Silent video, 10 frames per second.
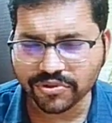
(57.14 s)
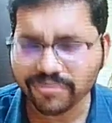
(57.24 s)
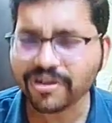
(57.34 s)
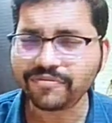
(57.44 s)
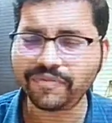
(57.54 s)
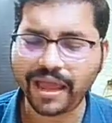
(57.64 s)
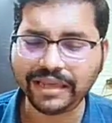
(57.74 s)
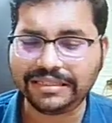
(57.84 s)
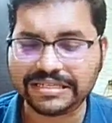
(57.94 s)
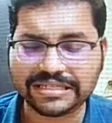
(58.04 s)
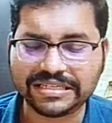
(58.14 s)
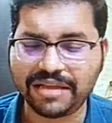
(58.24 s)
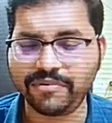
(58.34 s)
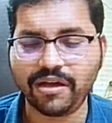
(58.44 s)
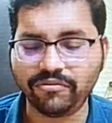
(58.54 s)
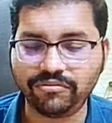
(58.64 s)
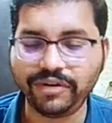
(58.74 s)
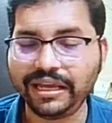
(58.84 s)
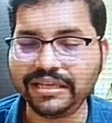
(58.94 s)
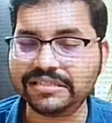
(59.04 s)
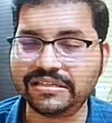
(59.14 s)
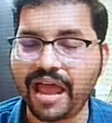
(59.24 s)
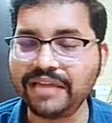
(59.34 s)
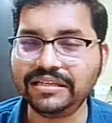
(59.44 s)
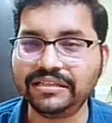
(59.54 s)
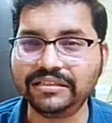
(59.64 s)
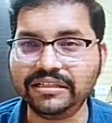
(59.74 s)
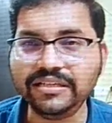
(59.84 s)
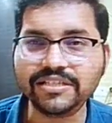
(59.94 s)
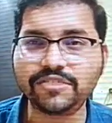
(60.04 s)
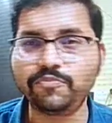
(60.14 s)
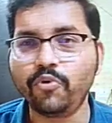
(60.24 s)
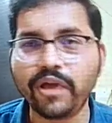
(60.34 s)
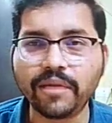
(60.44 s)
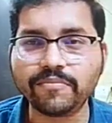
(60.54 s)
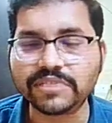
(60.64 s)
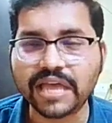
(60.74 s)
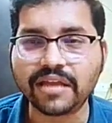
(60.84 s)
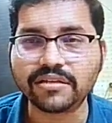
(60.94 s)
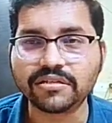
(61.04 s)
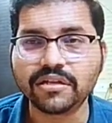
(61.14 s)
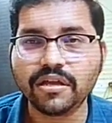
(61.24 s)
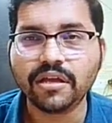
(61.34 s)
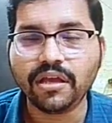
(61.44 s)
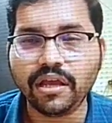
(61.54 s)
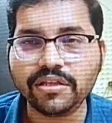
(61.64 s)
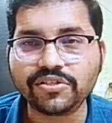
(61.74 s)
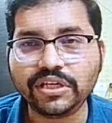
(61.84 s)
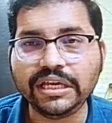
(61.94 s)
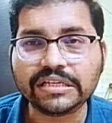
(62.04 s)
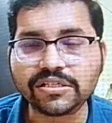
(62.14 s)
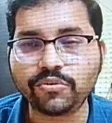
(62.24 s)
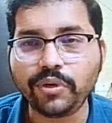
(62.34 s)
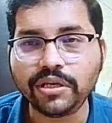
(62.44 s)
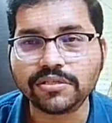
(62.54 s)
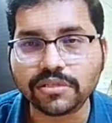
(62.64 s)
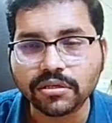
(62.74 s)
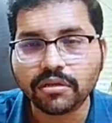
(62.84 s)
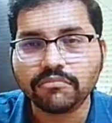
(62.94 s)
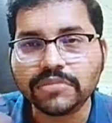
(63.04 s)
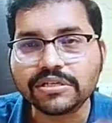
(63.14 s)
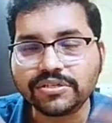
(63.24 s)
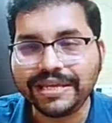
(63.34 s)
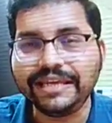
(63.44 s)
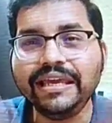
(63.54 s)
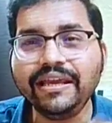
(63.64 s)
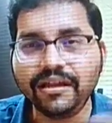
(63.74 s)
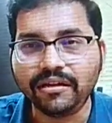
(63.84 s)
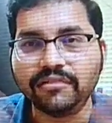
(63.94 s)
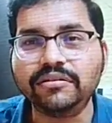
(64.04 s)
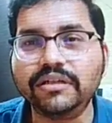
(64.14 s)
do you not find that somehow Gray is writing these poems and it is Keats who is just taking